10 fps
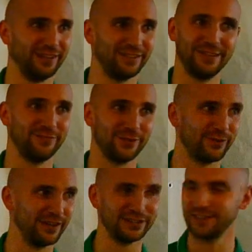That's a different
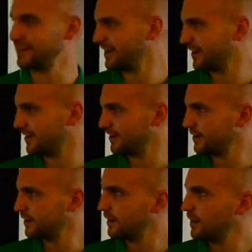question, you know?
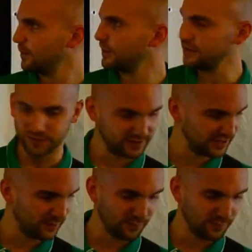But as you see,